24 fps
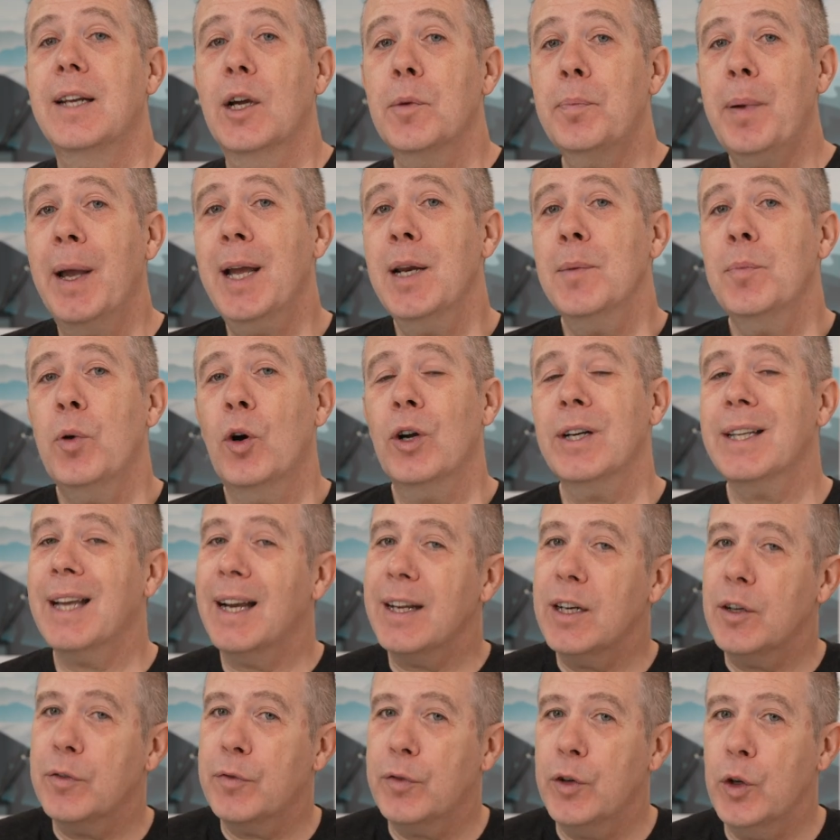Now Penpot
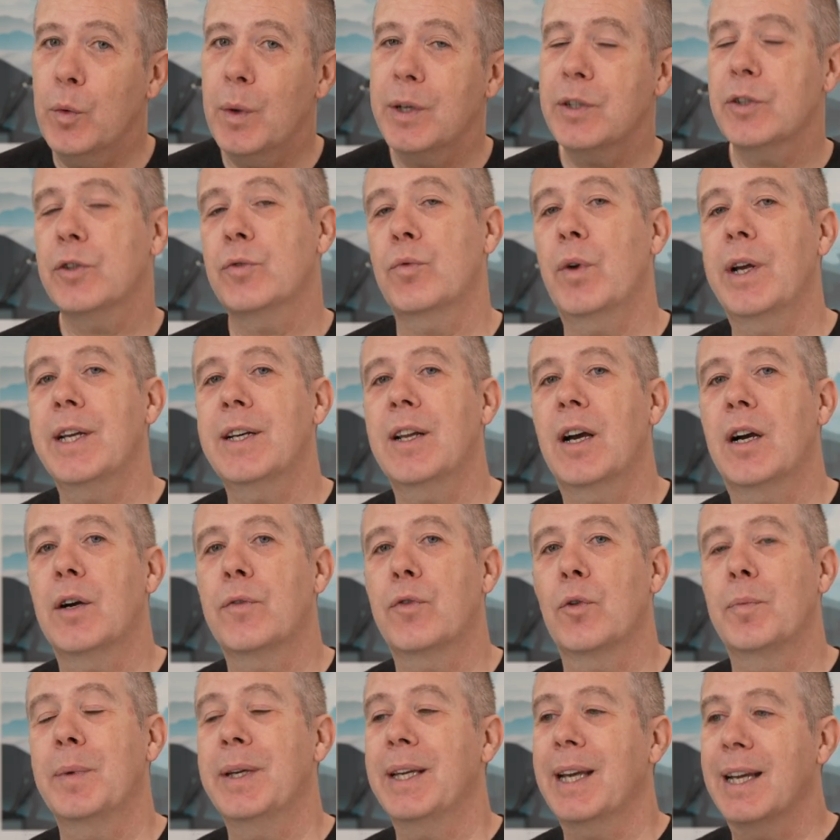kind of flew under the radar
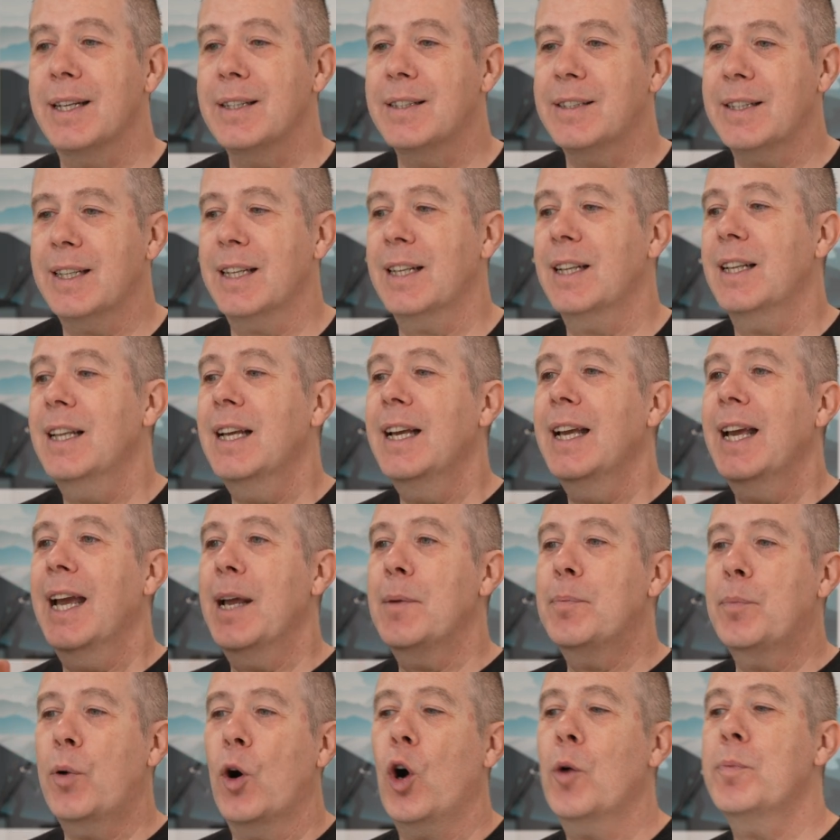for me until
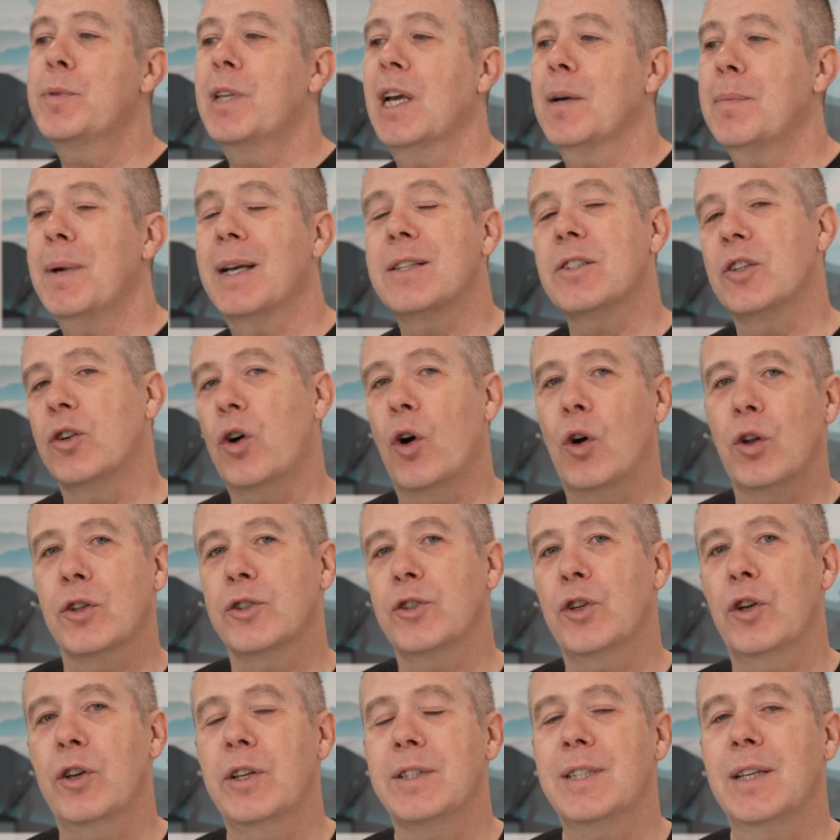it popped up as an
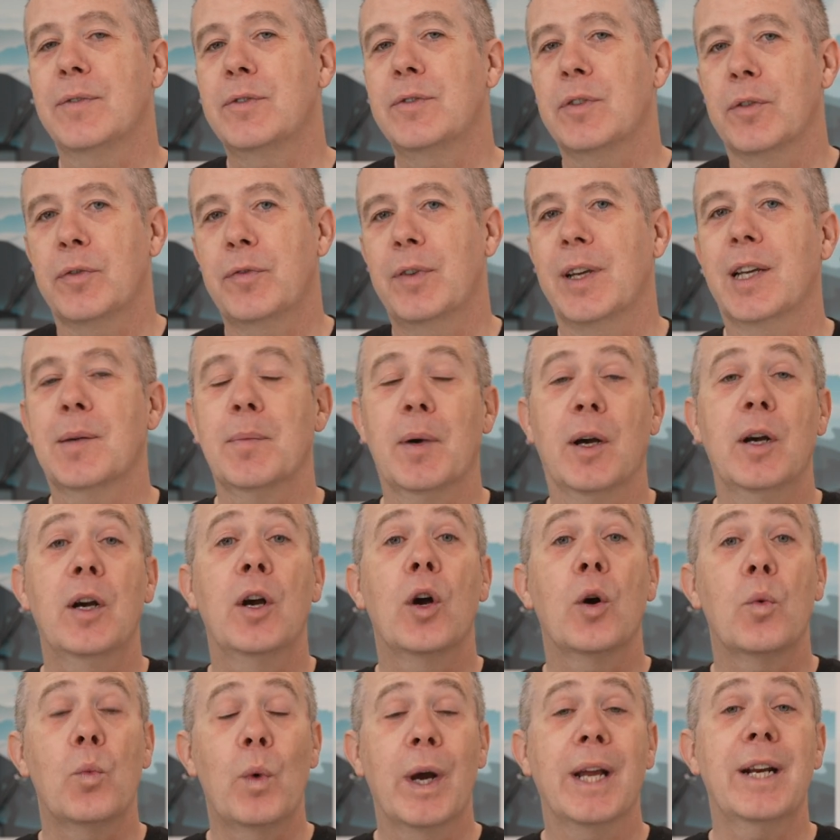alternative to Figma
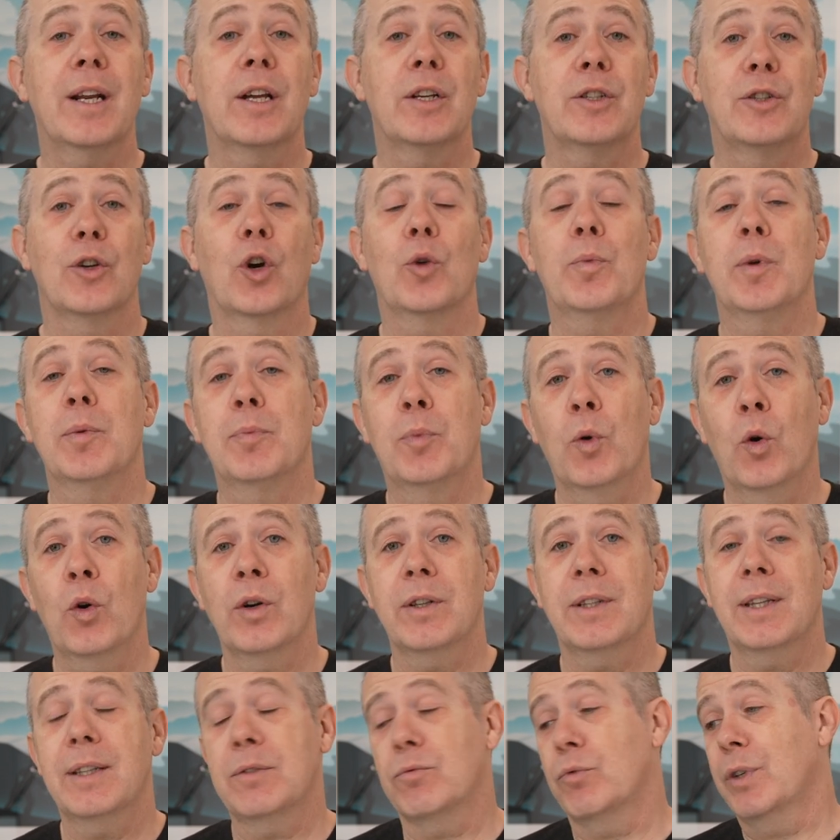when Adobe
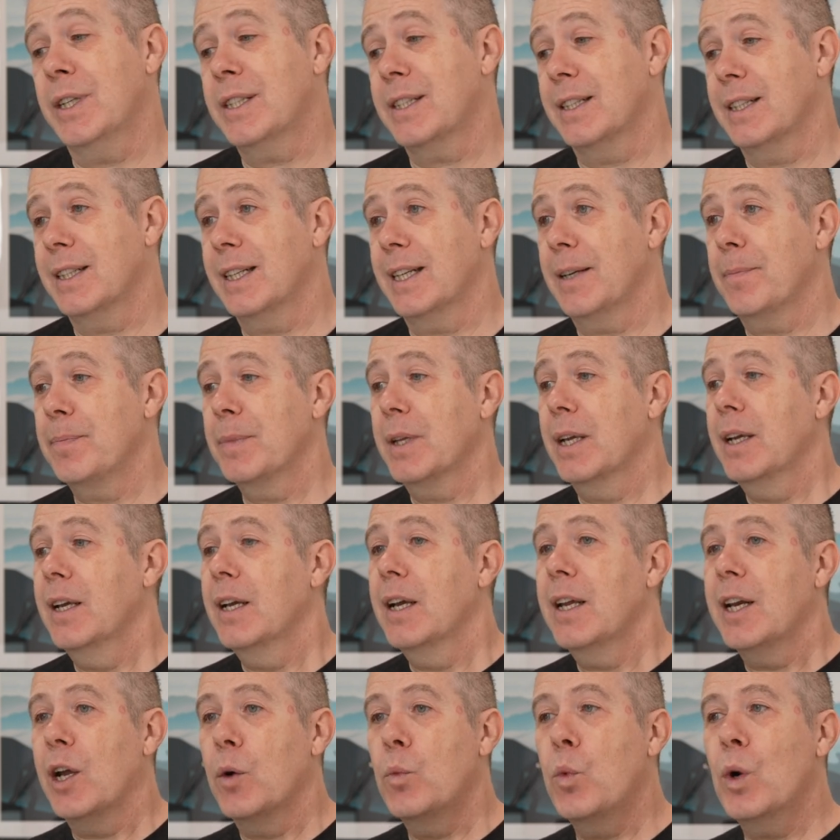bought it recently.
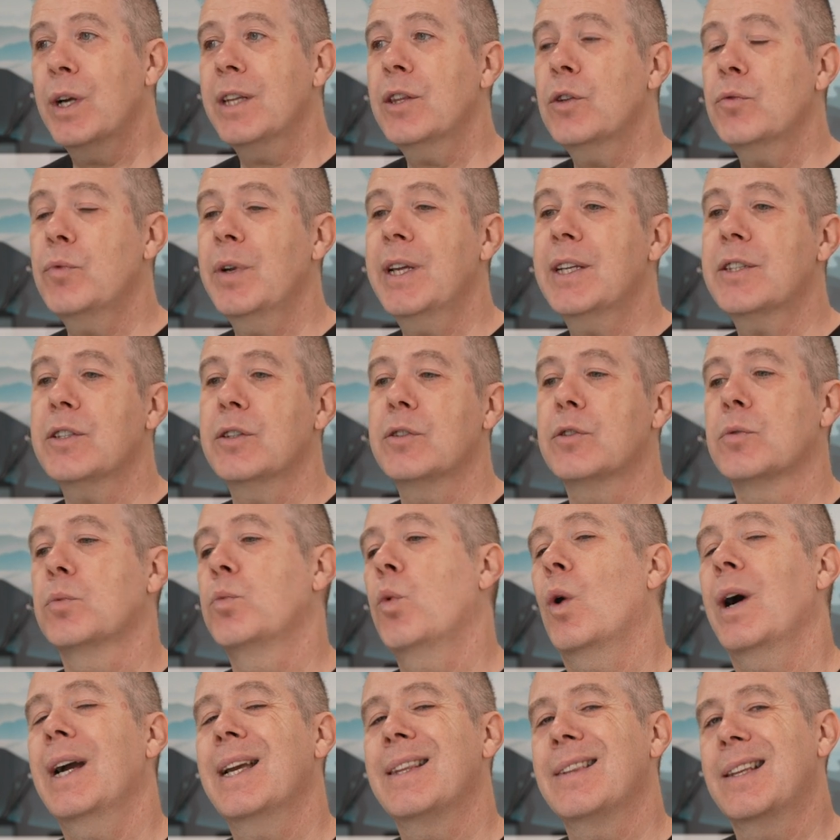Now one of the reasons
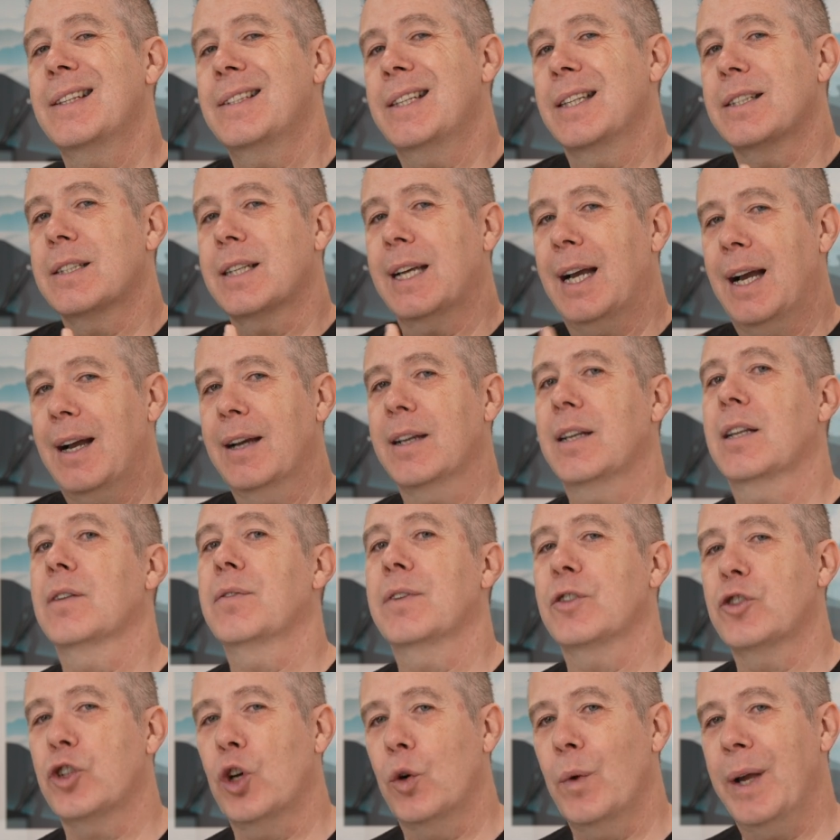why this is kind
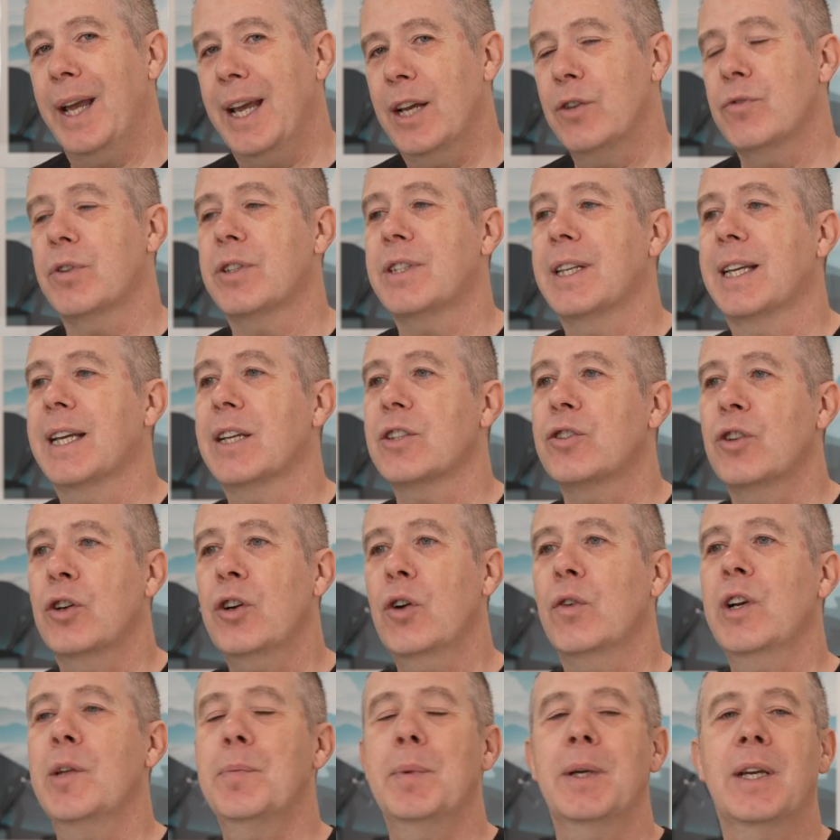of so interesting is not
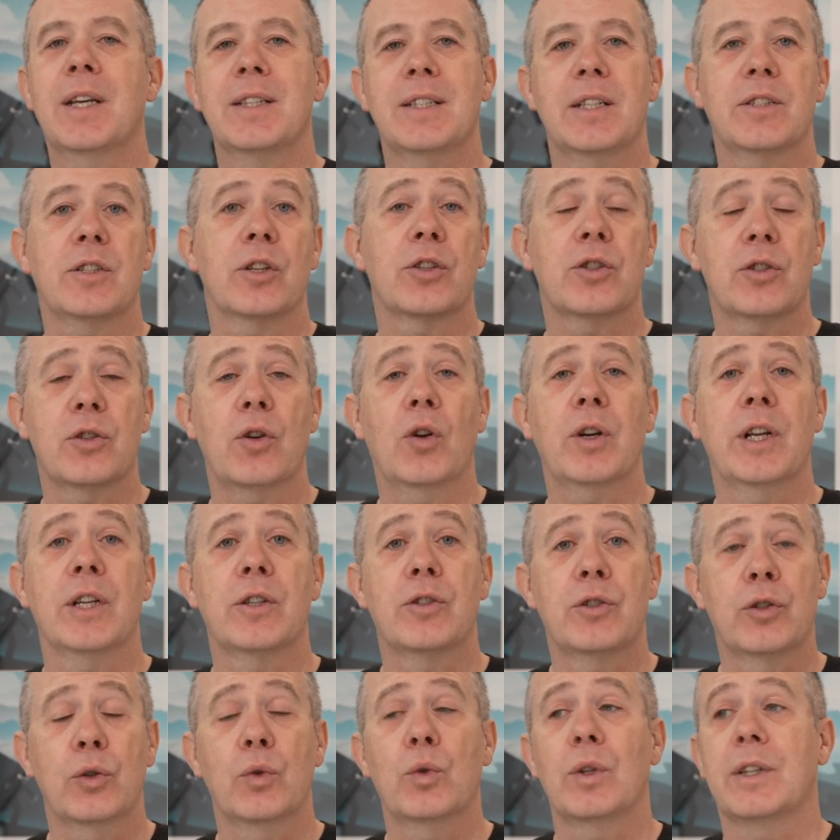only because it's a
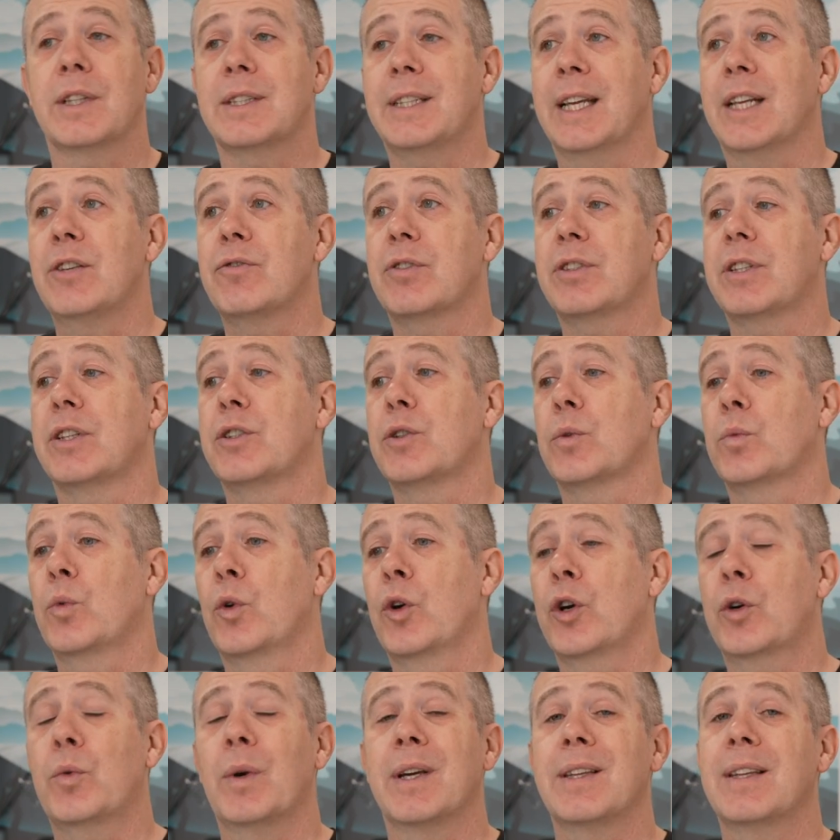solid tool that's interesting to
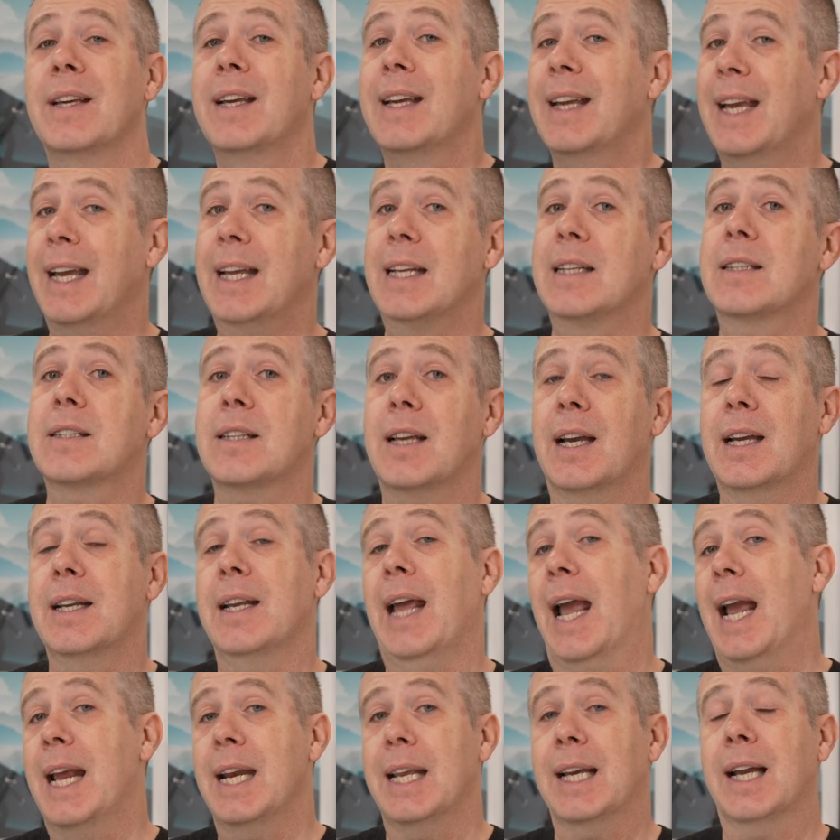work with inside
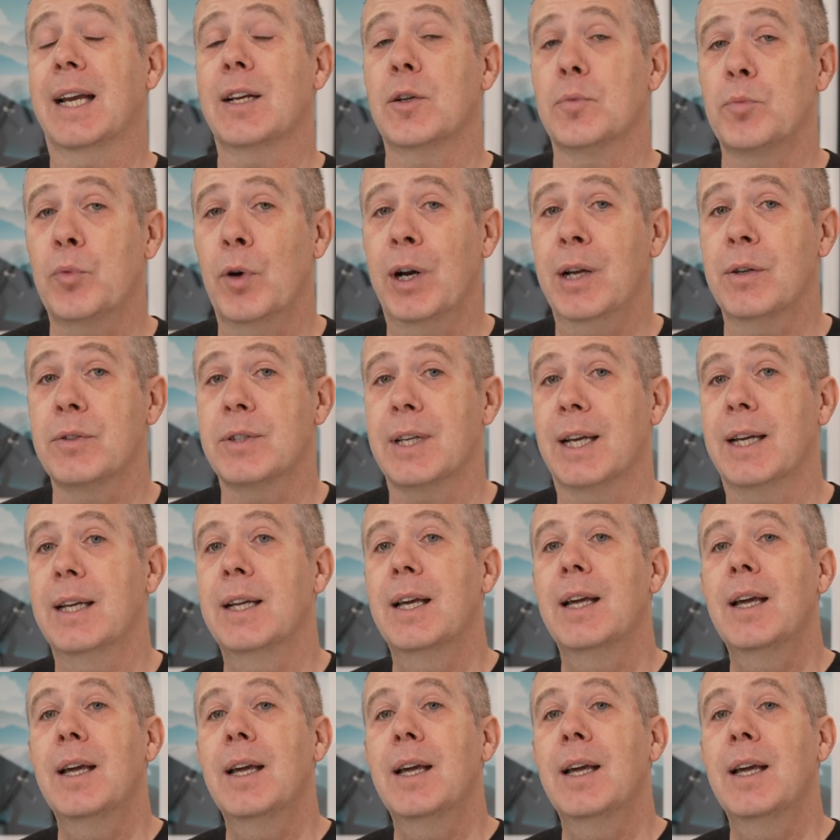any kind of browser,